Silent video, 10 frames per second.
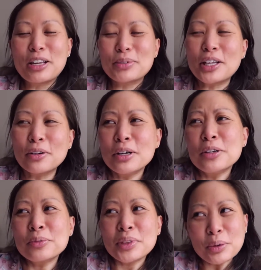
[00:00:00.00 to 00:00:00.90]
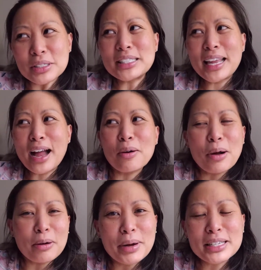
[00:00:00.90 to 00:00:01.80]
So We'll see how
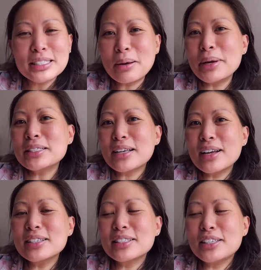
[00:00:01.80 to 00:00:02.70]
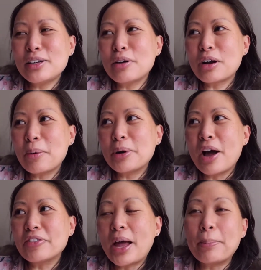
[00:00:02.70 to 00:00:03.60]
well my stomach does, you know, coming
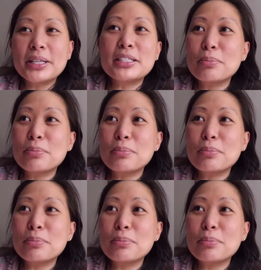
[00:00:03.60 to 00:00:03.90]
off that. But